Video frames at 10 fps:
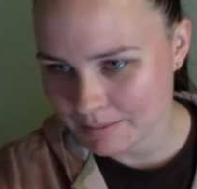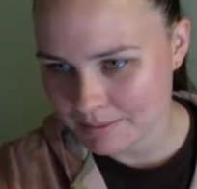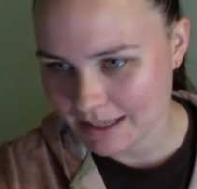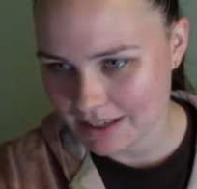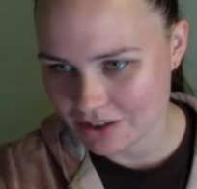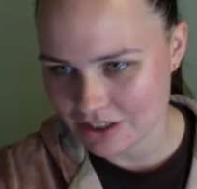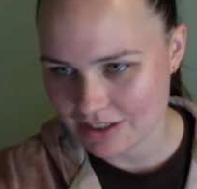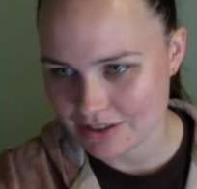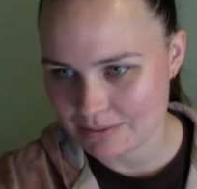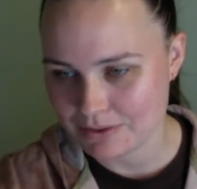Yeah,
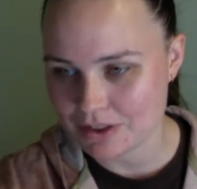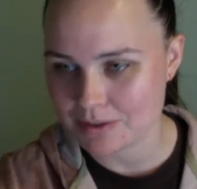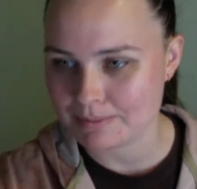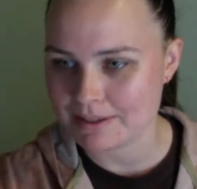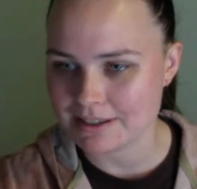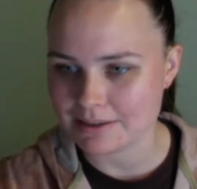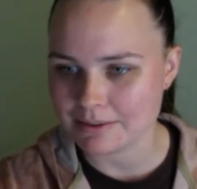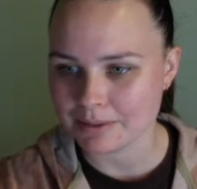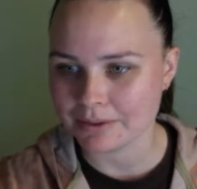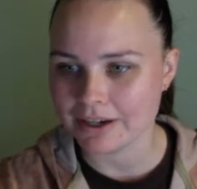she's just busy
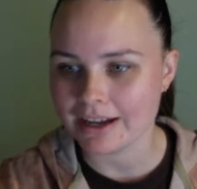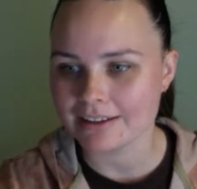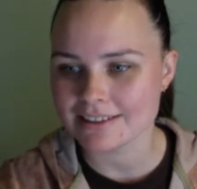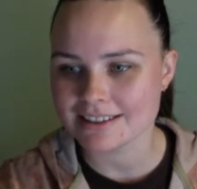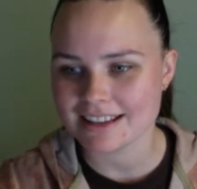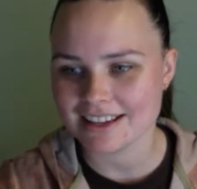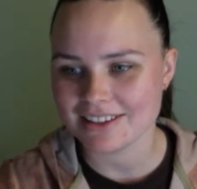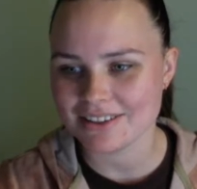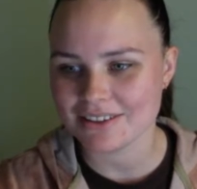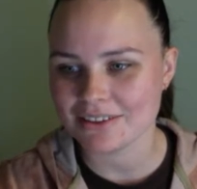when we're out. Thank
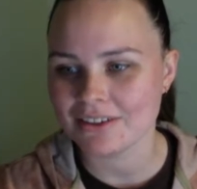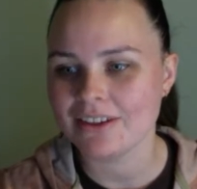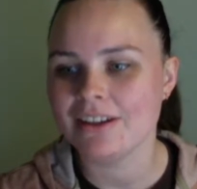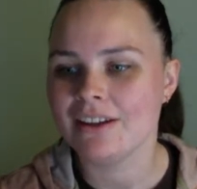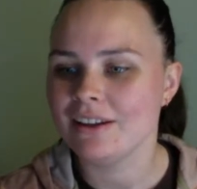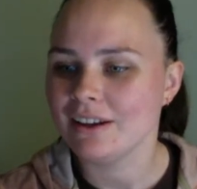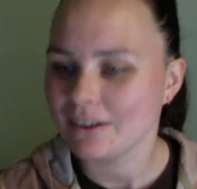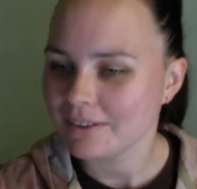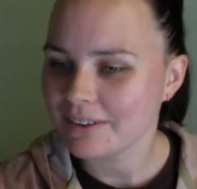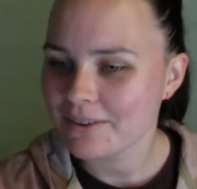you.
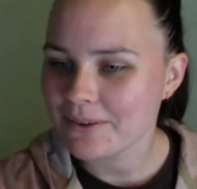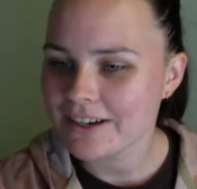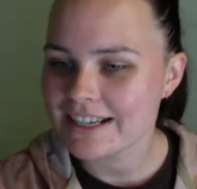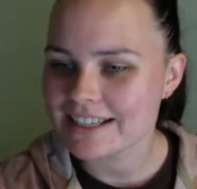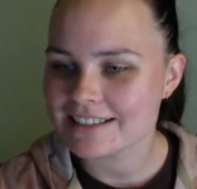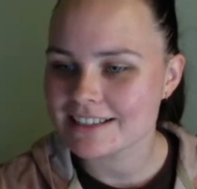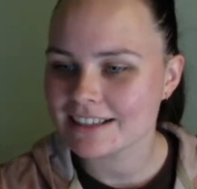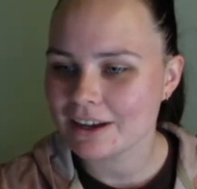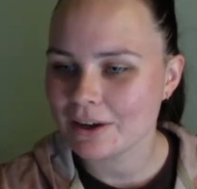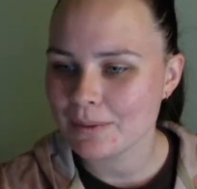Oh, no worries.
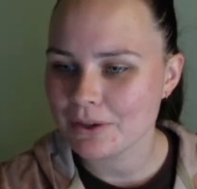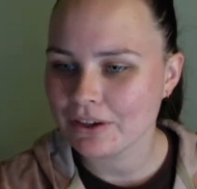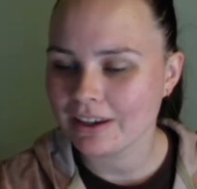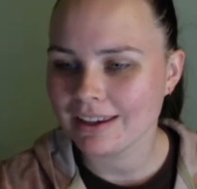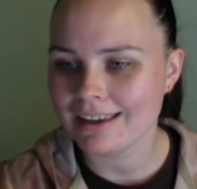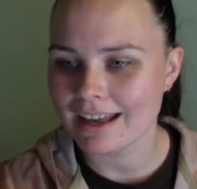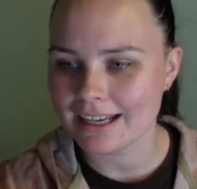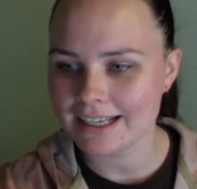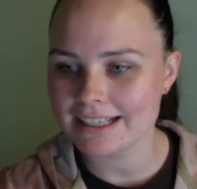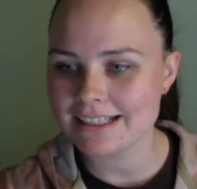I hope you can get
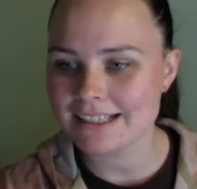it.